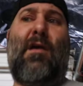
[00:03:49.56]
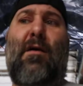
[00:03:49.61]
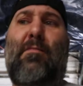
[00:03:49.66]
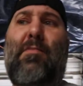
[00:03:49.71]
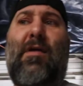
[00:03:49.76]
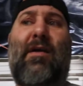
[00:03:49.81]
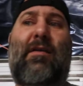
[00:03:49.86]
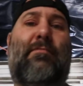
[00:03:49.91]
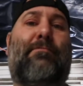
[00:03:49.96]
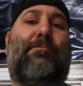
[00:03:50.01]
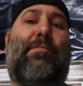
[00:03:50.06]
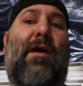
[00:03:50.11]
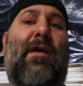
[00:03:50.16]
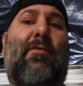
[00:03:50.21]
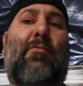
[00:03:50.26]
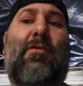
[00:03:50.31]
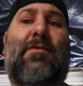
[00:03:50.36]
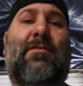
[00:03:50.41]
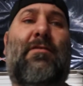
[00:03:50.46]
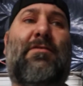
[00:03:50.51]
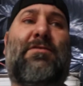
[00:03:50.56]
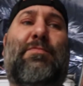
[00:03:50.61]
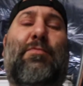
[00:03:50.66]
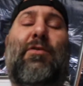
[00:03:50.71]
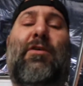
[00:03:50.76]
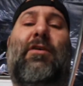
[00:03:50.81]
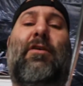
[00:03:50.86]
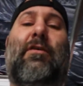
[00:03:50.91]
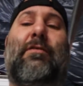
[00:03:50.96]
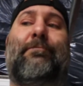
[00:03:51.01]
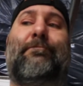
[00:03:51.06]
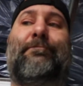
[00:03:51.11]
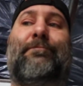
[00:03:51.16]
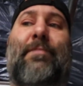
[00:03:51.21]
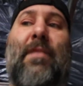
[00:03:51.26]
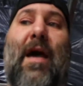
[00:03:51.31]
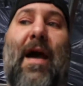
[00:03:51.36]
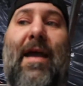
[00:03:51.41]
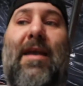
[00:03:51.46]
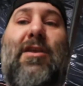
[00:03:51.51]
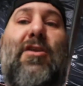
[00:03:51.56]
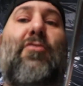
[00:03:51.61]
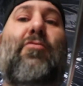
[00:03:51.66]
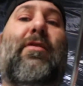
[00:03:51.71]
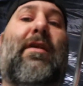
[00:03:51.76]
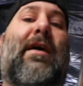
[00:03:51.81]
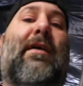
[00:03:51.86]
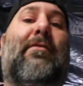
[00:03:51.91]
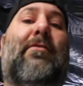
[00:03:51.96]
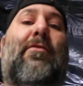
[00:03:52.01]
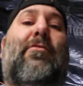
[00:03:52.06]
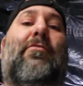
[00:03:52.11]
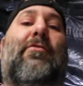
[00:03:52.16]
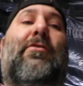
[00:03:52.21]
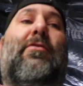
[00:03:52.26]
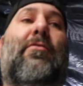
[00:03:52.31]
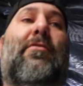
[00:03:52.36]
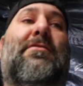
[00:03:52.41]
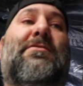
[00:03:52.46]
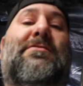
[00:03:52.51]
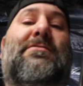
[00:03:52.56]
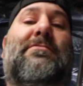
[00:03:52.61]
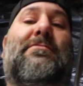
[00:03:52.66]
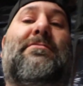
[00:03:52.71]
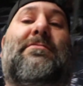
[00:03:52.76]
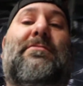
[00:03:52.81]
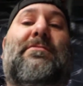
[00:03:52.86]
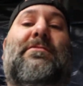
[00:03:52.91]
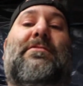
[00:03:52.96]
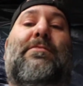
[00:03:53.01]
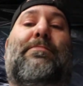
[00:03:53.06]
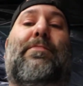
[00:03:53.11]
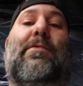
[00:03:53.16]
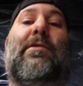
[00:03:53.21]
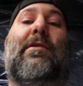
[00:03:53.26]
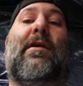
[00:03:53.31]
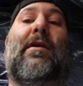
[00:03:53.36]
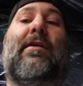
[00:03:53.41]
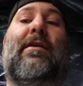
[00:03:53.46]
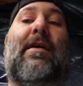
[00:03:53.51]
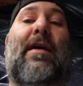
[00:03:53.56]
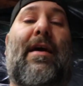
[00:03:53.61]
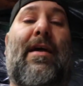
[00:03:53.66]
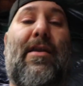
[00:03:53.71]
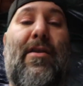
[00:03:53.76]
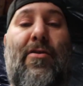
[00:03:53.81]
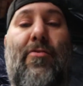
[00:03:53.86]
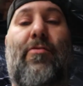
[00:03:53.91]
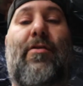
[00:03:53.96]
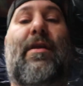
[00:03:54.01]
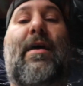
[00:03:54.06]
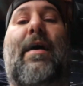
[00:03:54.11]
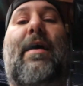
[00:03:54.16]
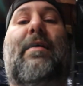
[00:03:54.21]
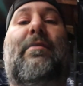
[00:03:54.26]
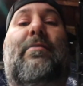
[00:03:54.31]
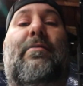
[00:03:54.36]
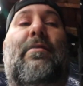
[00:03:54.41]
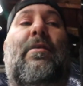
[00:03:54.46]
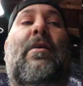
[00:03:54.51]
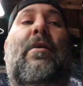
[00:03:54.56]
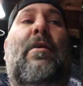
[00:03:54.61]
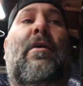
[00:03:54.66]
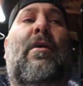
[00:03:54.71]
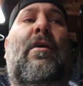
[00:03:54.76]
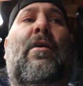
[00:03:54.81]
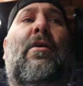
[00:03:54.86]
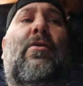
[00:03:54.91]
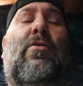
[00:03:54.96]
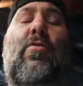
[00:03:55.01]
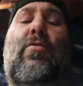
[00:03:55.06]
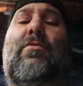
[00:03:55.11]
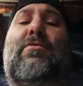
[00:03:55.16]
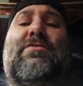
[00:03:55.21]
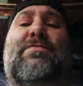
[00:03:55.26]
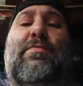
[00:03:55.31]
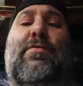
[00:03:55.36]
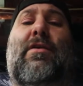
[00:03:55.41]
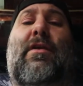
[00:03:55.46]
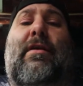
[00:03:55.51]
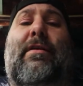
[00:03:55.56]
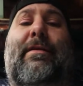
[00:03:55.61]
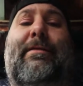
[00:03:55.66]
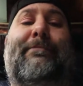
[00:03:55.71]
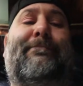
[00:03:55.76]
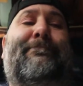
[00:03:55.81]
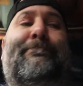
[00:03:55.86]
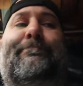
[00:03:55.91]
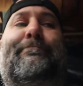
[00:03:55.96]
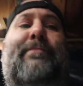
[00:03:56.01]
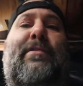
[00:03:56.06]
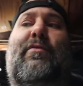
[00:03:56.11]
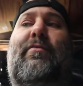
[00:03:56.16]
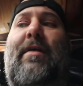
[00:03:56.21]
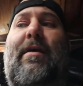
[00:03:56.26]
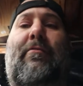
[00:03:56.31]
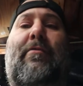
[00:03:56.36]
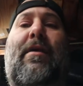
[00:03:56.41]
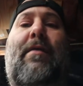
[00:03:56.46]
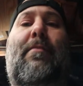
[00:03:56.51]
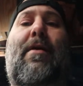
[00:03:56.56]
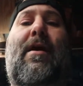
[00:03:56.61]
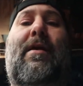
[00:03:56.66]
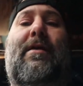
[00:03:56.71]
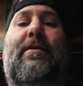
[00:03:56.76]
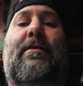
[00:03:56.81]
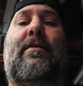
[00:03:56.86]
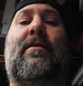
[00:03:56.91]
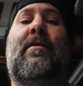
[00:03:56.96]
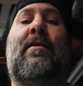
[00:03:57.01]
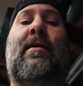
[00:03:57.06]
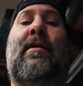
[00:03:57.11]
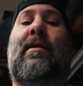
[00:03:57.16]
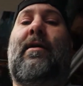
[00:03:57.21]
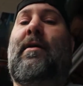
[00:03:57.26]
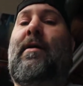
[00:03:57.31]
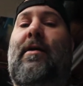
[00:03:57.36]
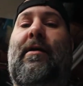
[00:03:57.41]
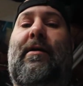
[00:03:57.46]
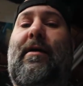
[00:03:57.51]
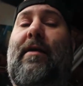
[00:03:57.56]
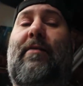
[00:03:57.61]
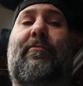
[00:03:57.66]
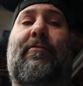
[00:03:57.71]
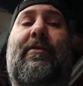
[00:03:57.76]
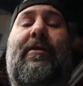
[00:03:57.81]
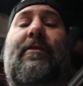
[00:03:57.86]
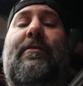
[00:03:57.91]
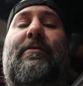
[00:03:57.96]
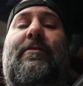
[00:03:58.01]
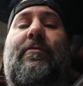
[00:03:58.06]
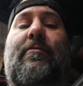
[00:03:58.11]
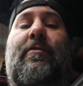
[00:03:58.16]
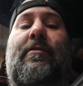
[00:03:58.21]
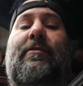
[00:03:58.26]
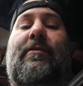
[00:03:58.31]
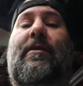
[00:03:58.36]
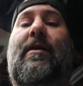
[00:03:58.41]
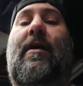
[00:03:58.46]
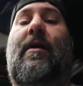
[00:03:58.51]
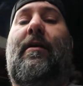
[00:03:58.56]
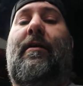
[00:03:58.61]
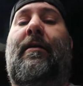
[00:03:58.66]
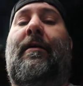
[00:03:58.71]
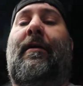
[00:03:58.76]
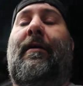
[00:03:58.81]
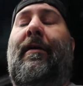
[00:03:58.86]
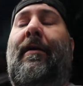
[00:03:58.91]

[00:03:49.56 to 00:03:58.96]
I'm like, bodywork looks pretty good. I knew it had lower doors put on it. I knew it had quarters put on it. Knew that when I bought it. Got a really good deal on the car.